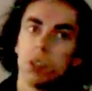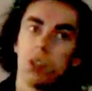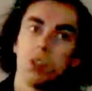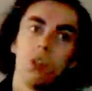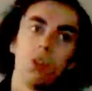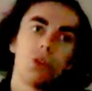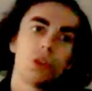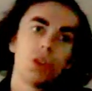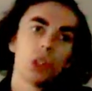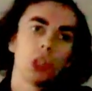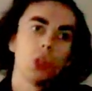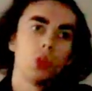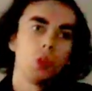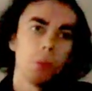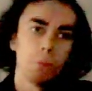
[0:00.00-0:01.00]

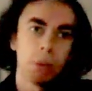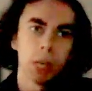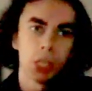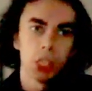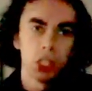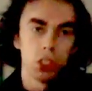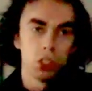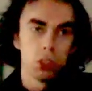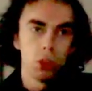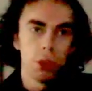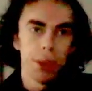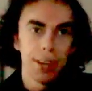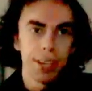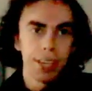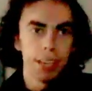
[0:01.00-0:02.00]
Universal compassion
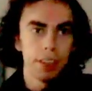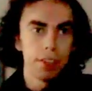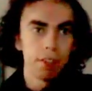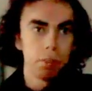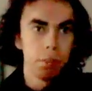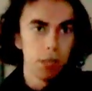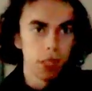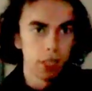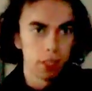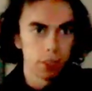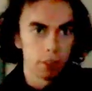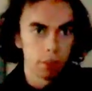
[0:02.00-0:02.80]
to any living being.